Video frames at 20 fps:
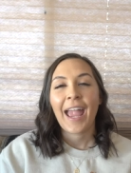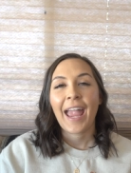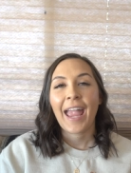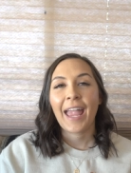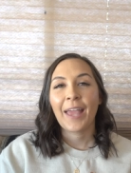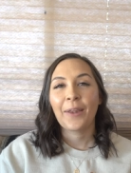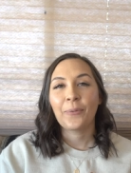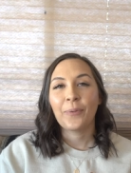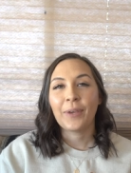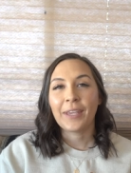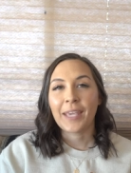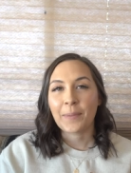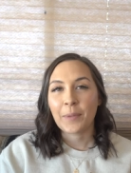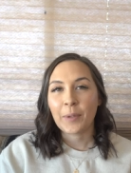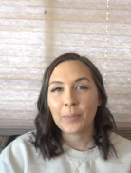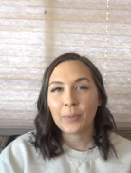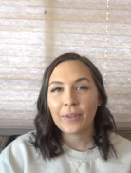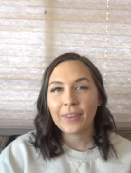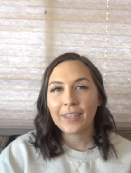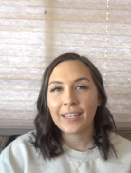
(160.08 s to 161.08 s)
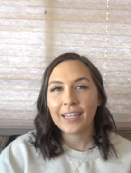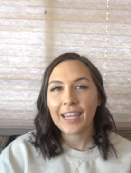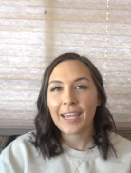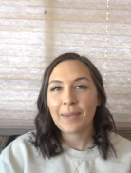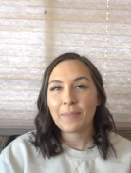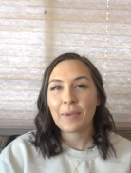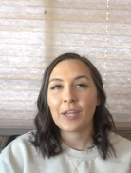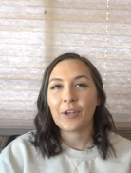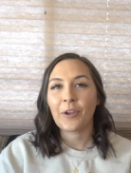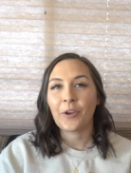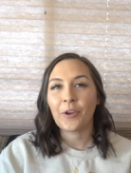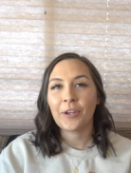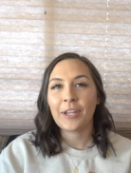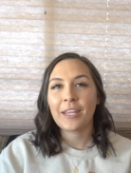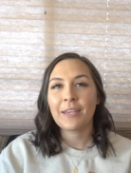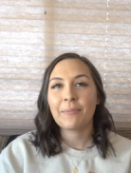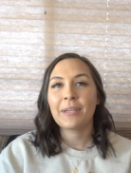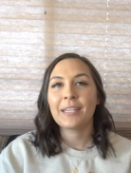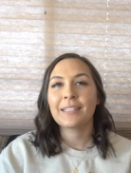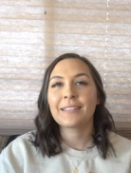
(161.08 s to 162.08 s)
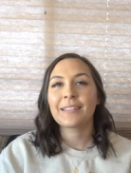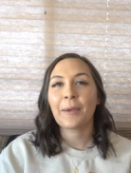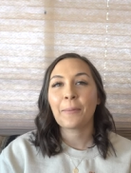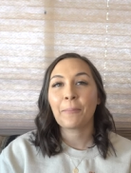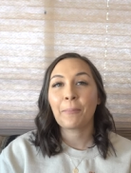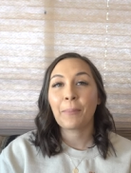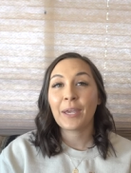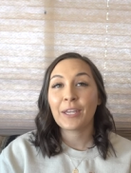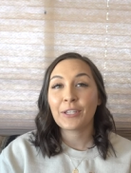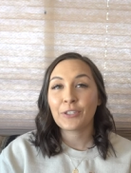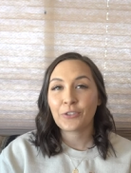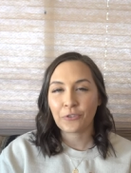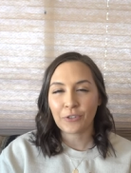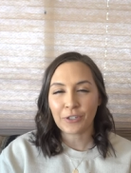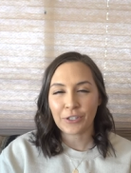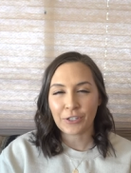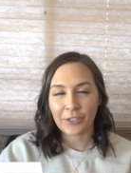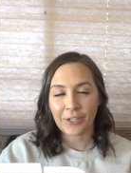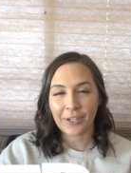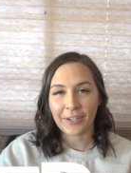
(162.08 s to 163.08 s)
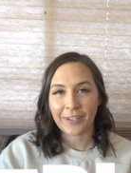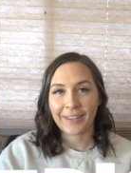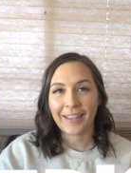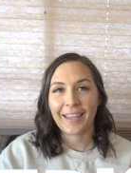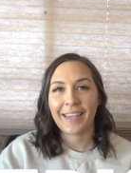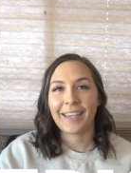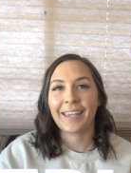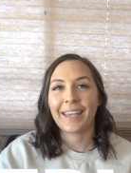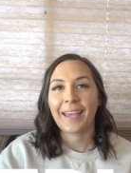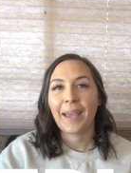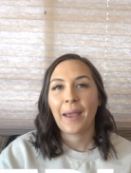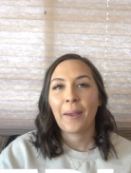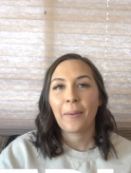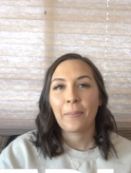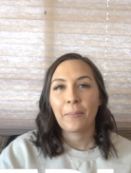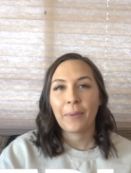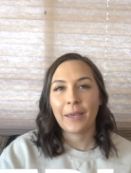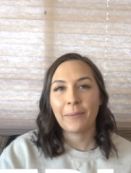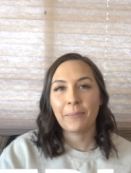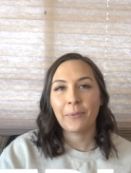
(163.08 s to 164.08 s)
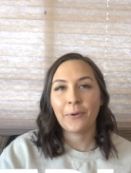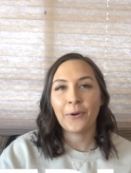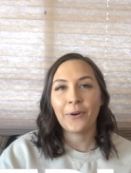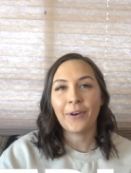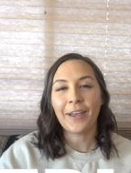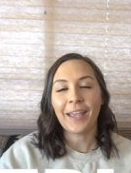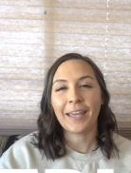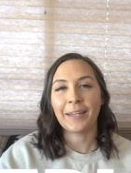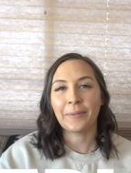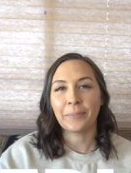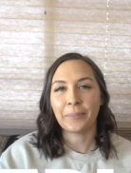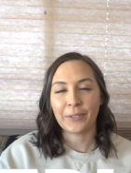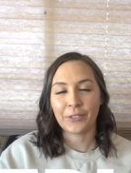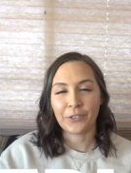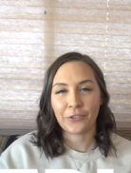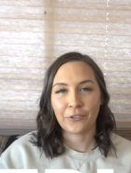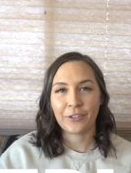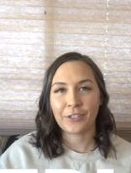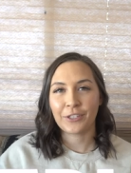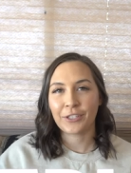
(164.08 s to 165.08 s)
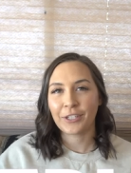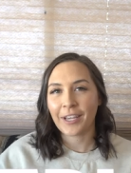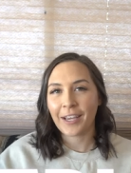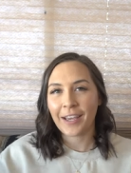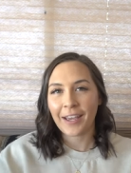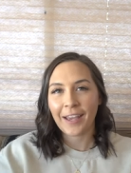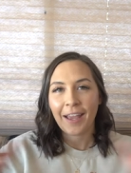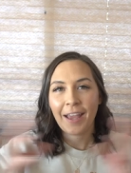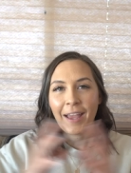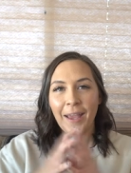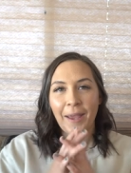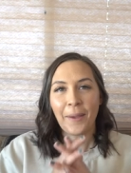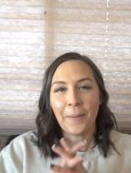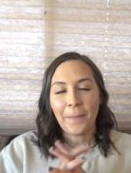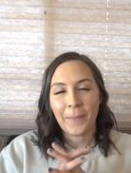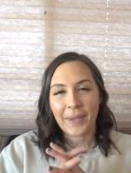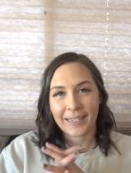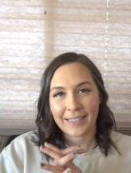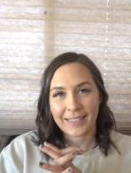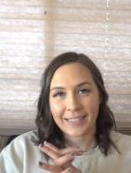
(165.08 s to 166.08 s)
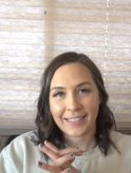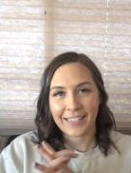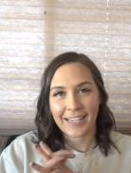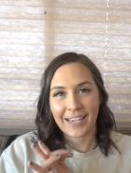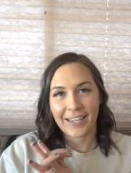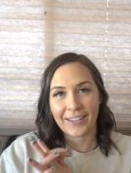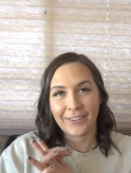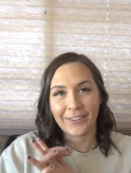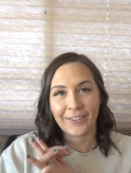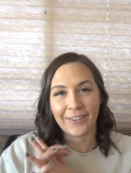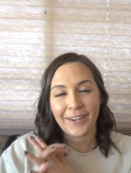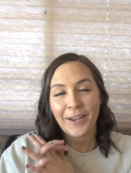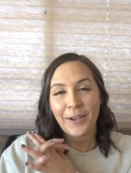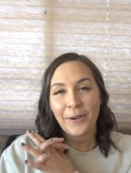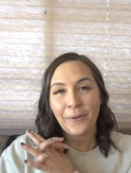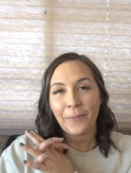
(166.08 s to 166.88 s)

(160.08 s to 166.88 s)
and we came up with a name and her name is Pitricia, like Pitbull and Patricia mixed together.